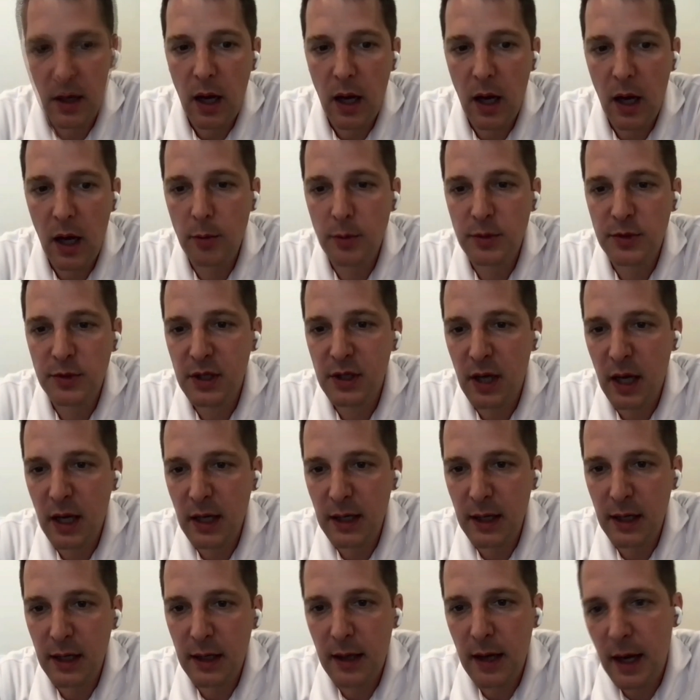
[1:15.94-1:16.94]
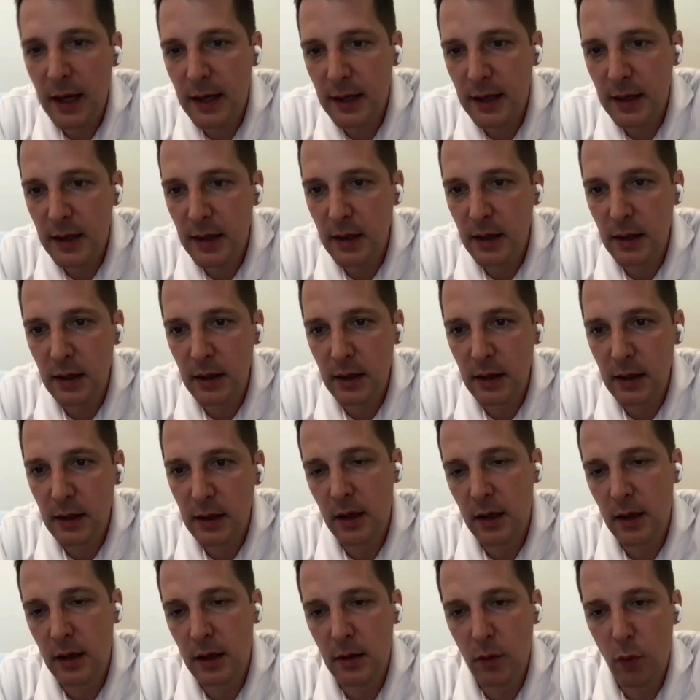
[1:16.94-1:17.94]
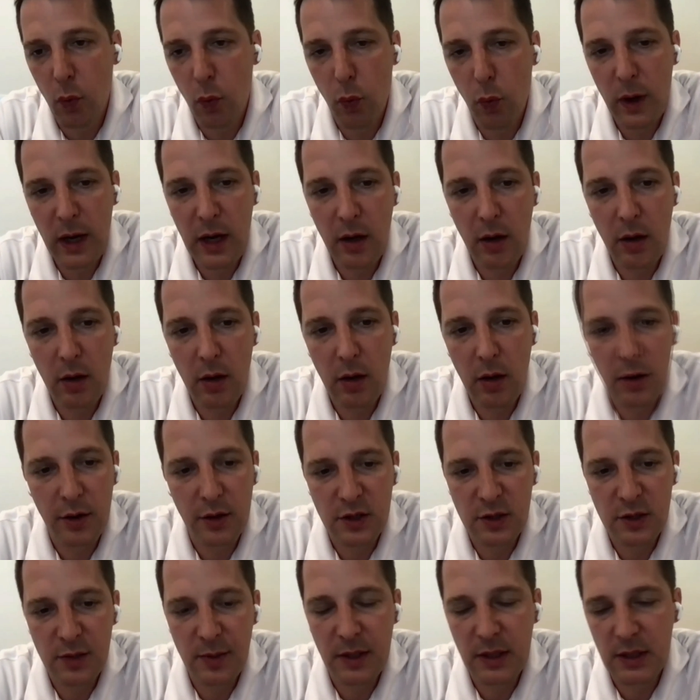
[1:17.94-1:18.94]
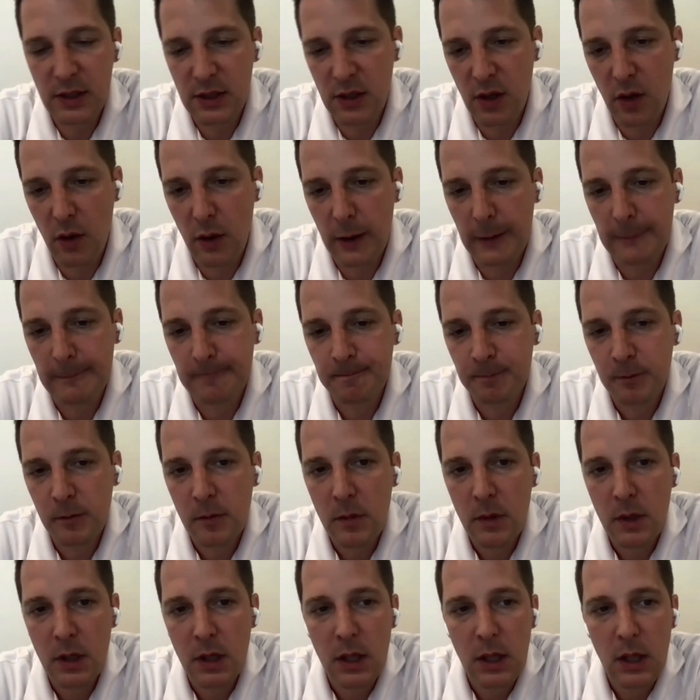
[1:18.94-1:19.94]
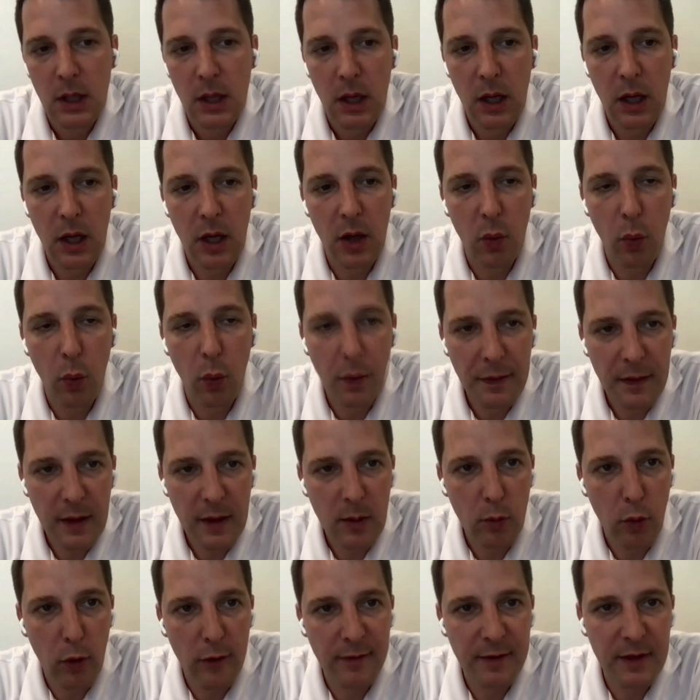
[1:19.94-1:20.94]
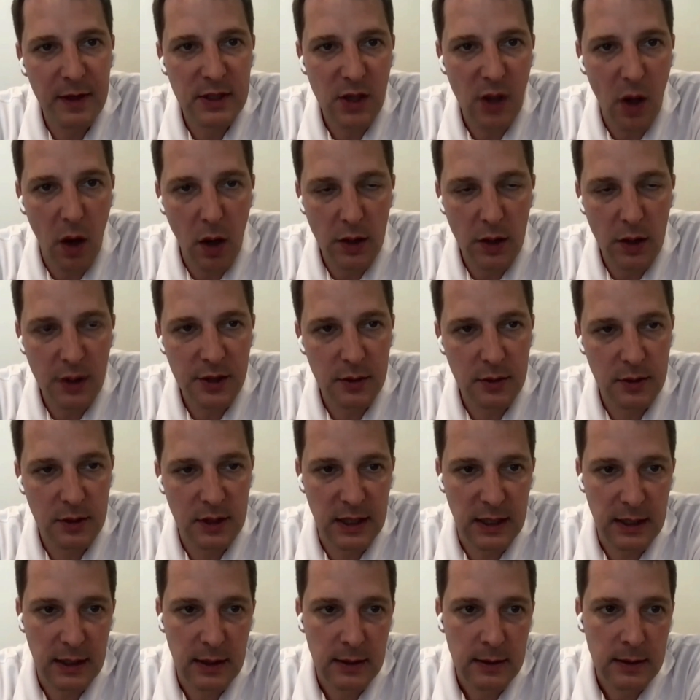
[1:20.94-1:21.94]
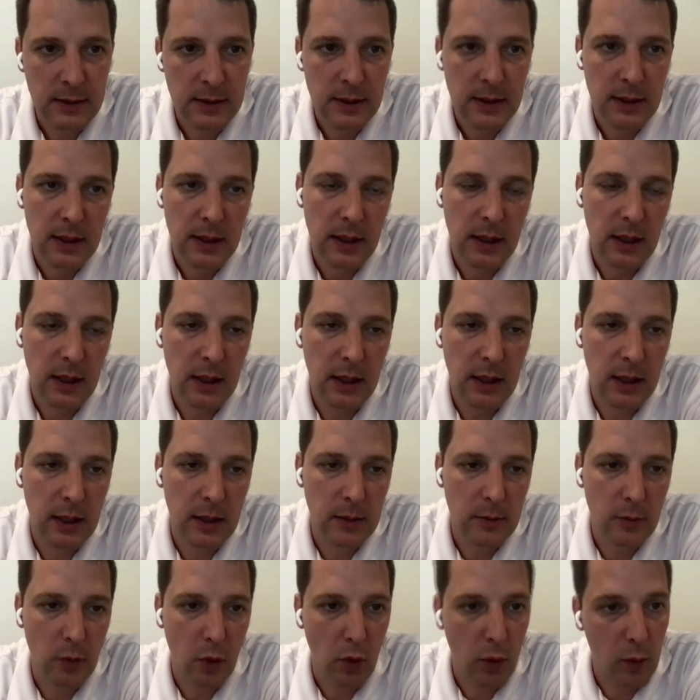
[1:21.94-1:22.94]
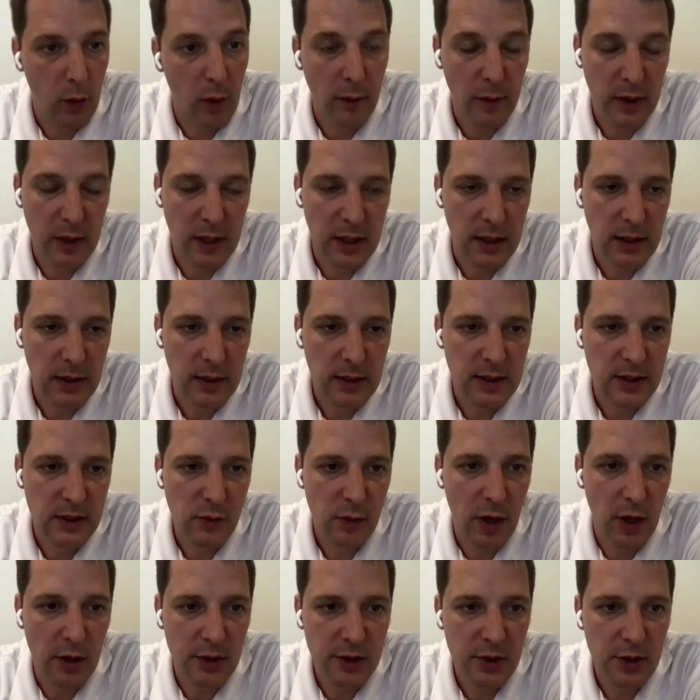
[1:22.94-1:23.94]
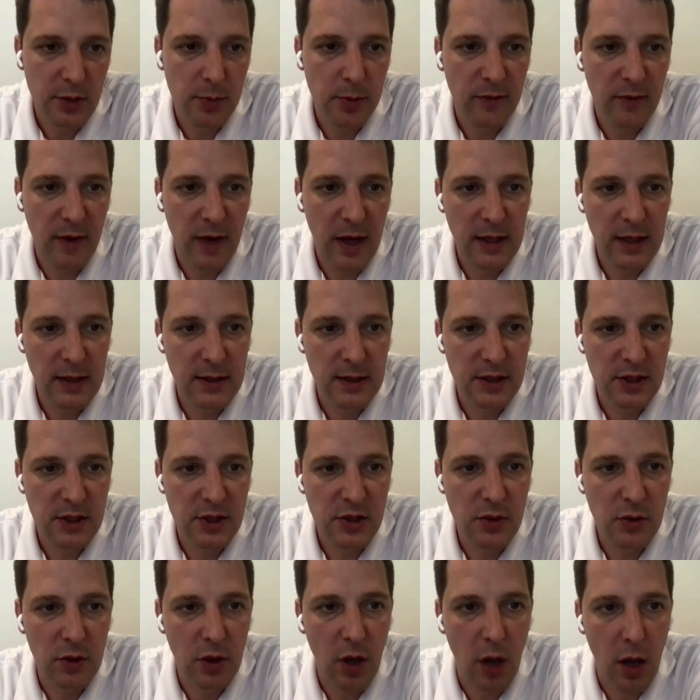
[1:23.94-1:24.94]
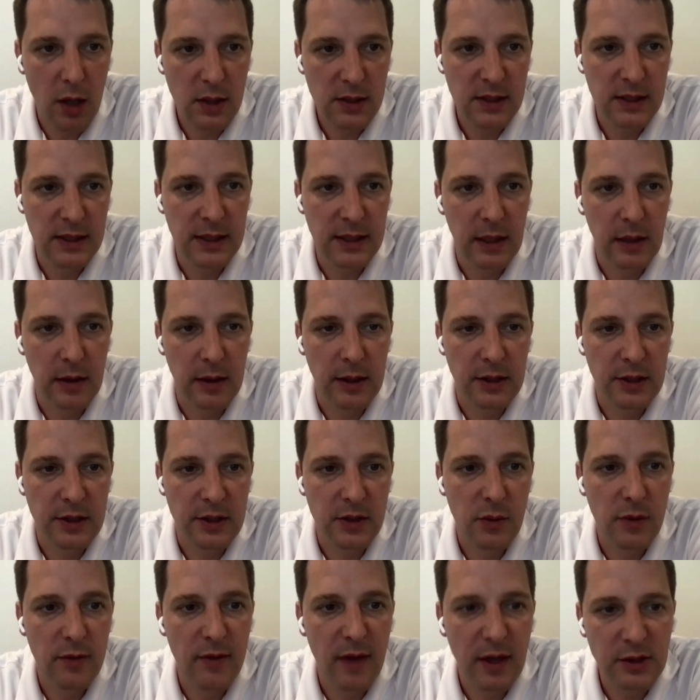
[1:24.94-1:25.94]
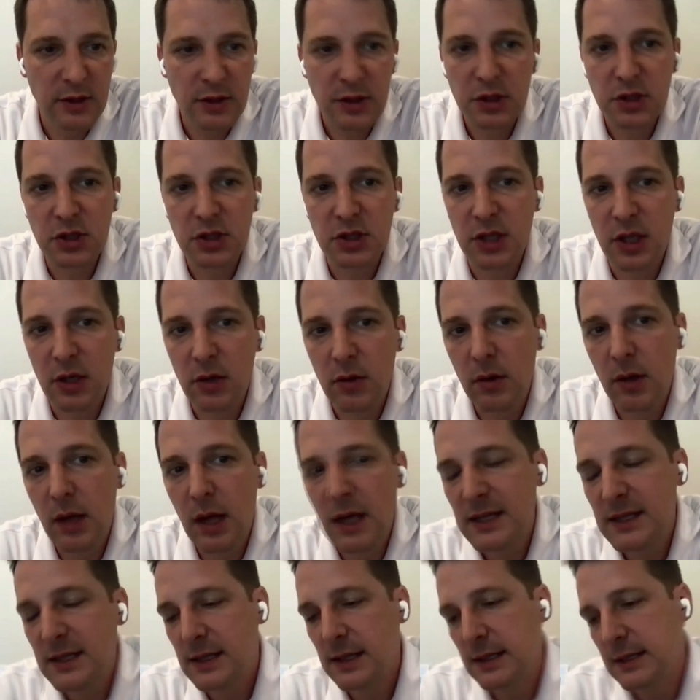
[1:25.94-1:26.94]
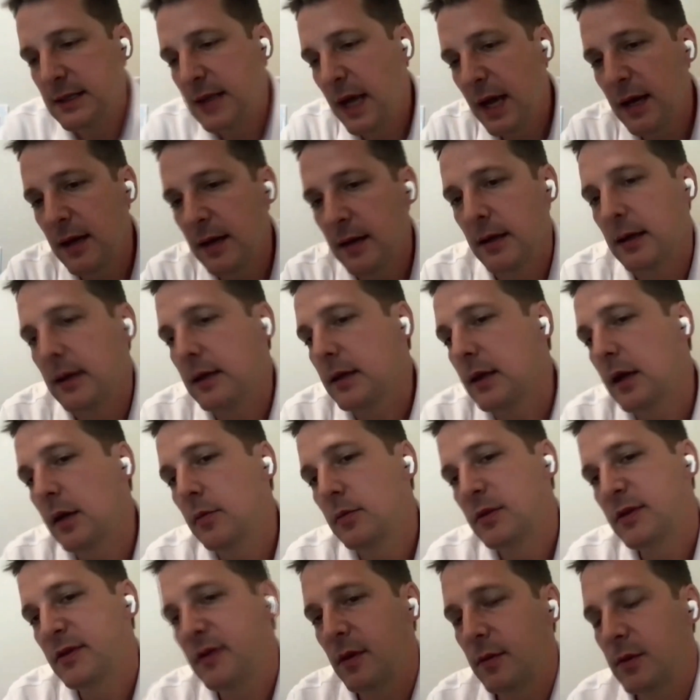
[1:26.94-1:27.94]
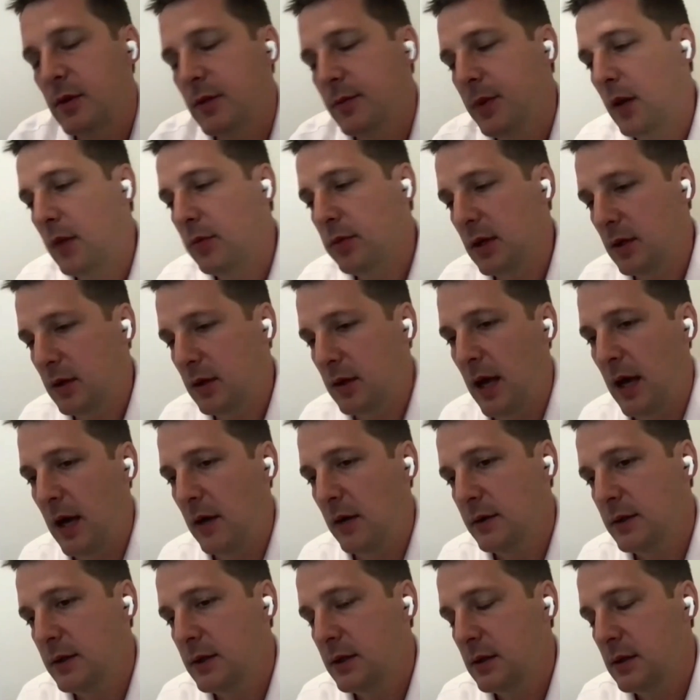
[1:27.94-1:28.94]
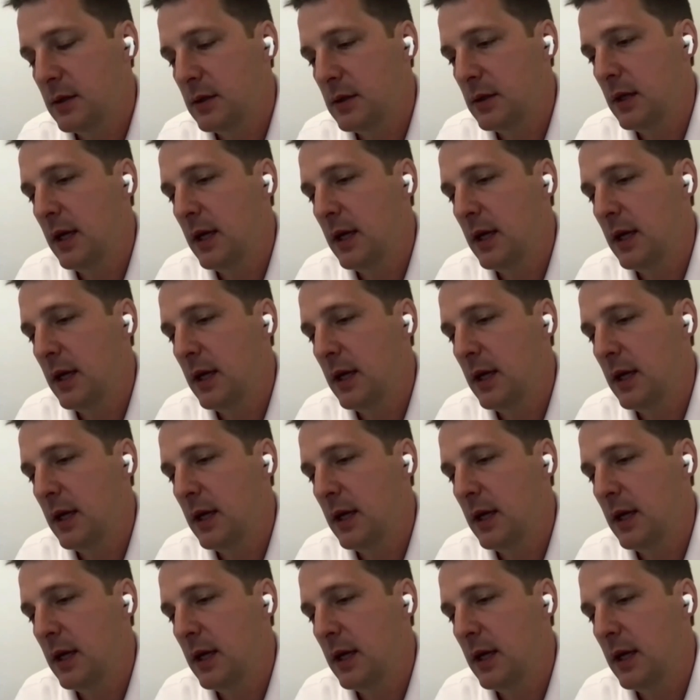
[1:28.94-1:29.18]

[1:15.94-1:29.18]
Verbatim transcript: Um, so you can kind of get an idea uh, where your spend is going. Uh, one thing Morpheus also did um, or what we did is we also provided this new costing area. So we've actually generalized the data that comes from the public clouds